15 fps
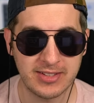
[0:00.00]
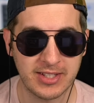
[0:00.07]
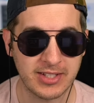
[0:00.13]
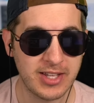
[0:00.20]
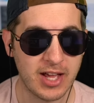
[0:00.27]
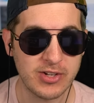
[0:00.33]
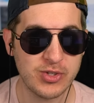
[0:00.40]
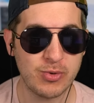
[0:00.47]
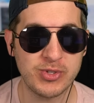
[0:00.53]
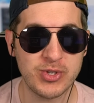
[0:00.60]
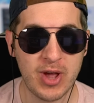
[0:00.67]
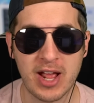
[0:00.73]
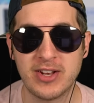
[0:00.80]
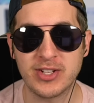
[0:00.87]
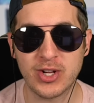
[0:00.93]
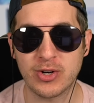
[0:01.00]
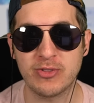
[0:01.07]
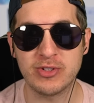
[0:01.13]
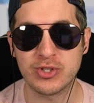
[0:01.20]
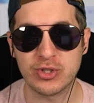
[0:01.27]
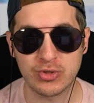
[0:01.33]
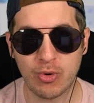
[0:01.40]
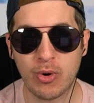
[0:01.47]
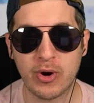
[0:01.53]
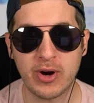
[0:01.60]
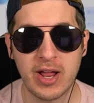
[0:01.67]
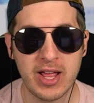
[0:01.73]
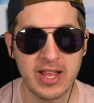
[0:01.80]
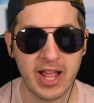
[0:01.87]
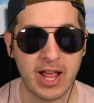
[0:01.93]
The catch was you had to go to the
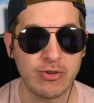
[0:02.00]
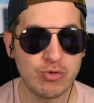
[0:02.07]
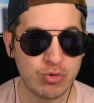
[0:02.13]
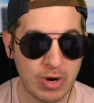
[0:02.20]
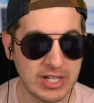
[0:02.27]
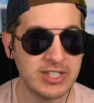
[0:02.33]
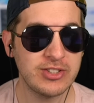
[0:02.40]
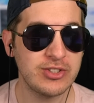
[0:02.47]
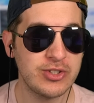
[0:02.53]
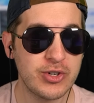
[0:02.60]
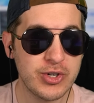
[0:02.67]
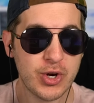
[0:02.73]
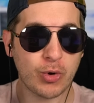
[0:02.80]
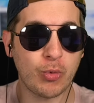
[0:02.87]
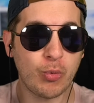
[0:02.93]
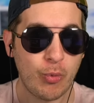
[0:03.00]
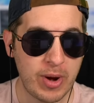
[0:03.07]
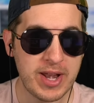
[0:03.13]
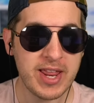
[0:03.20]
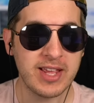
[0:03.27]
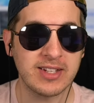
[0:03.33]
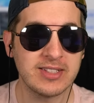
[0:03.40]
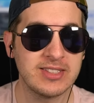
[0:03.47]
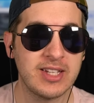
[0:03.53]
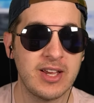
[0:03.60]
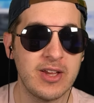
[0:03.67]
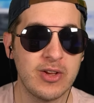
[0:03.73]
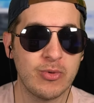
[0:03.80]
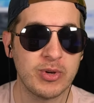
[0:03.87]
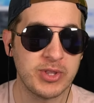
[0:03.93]
store and register your winnings
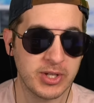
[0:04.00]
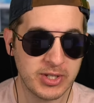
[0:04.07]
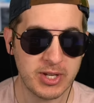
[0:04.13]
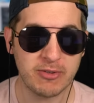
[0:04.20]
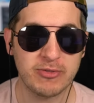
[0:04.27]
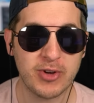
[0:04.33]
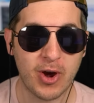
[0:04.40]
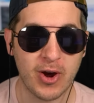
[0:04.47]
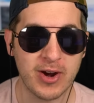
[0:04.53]
with a gift